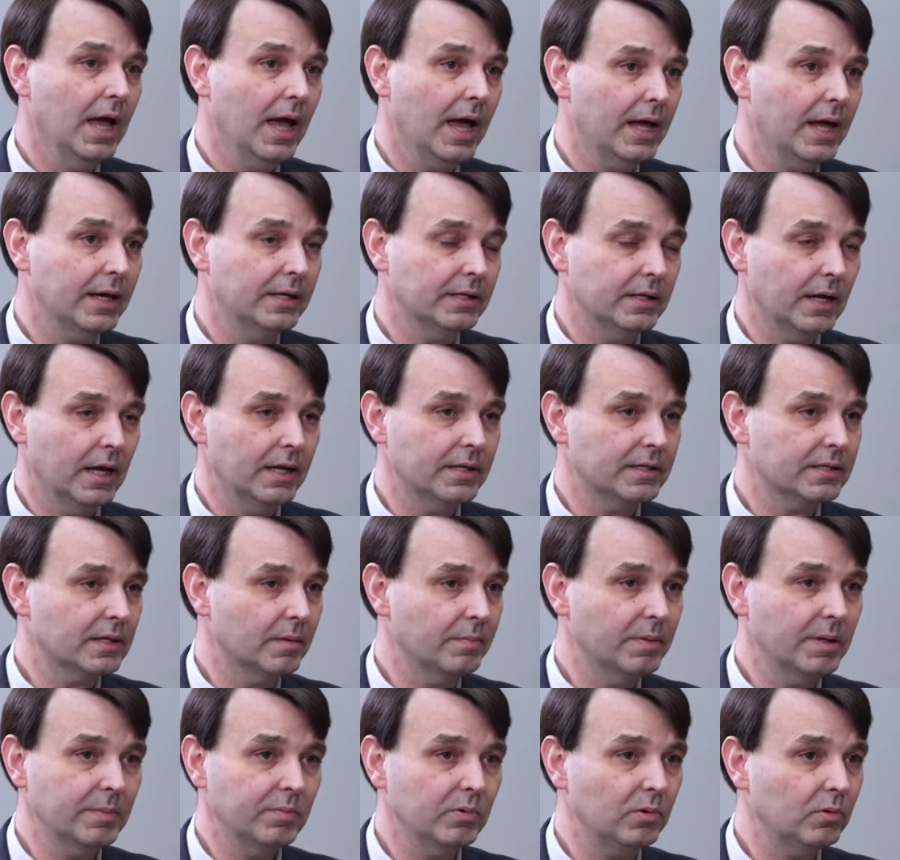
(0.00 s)
And
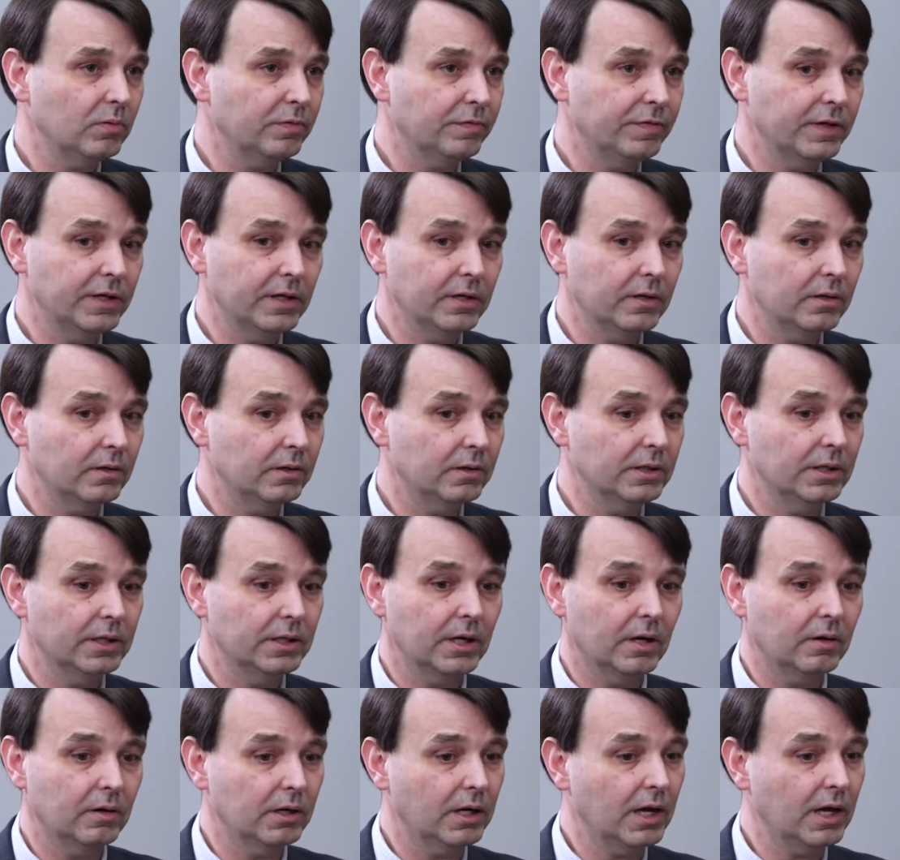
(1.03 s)
some people feel,
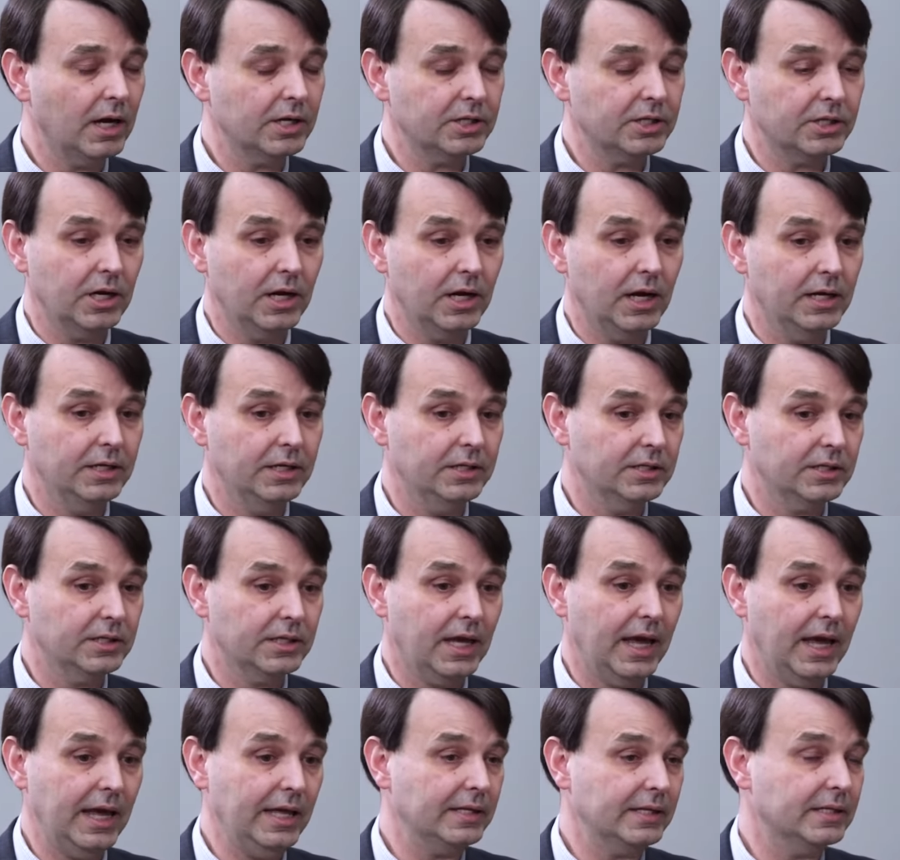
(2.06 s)
gosh, I just
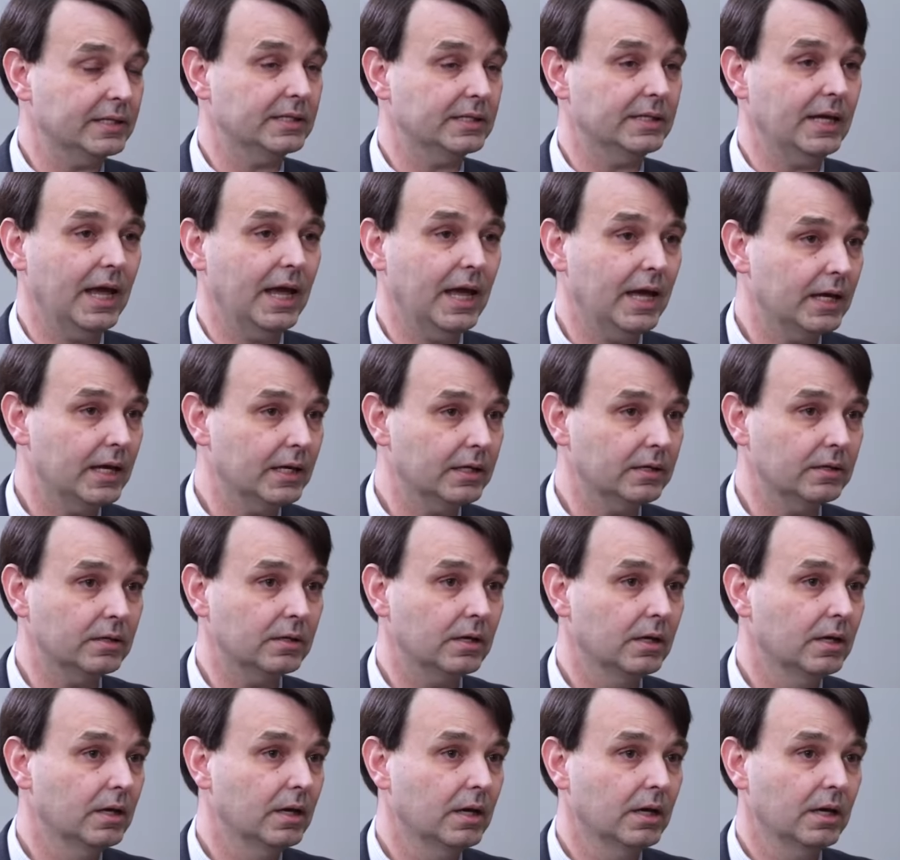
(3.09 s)
can't stand
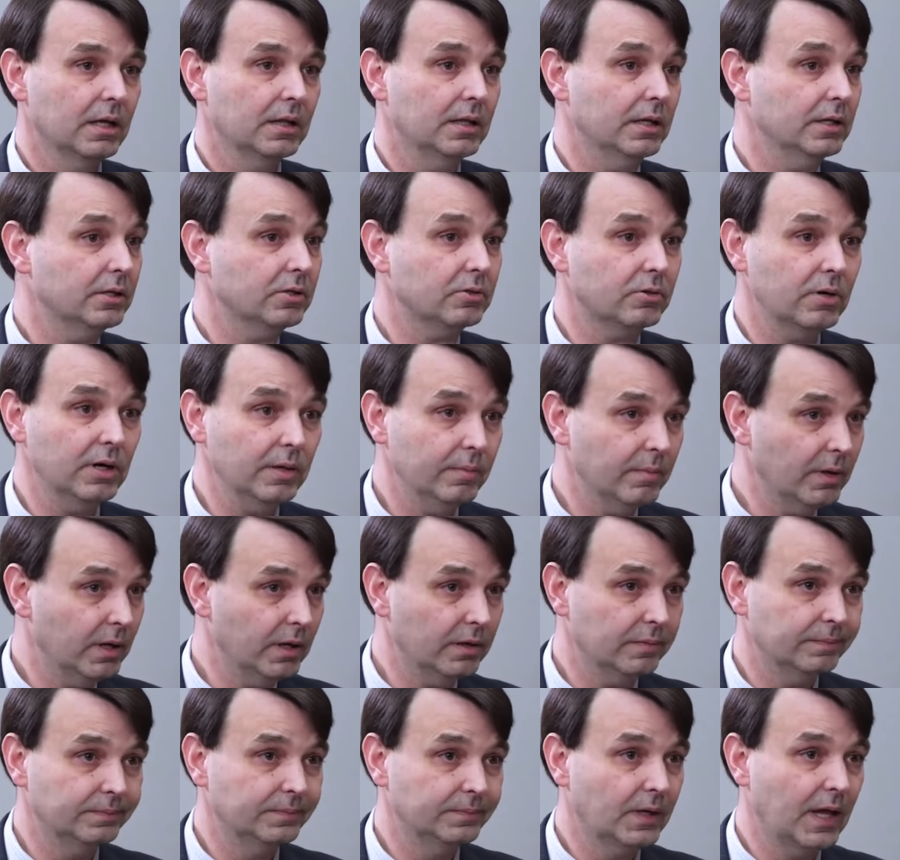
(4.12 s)
this treatment.